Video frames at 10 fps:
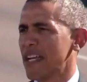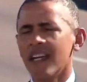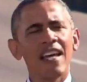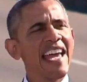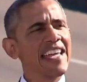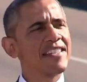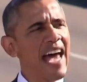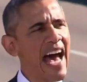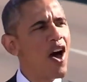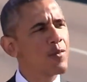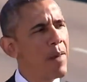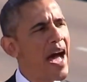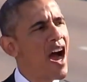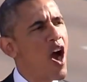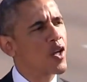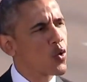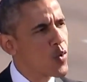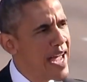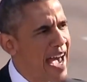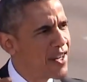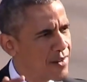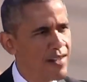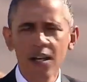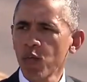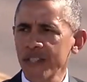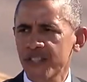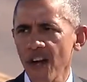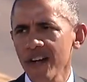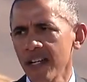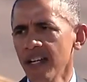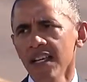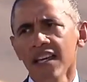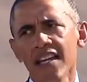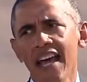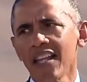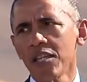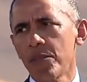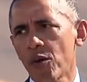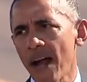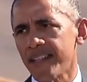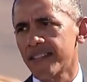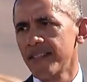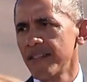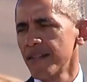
but endowed by our Creator with certain inalienable rights.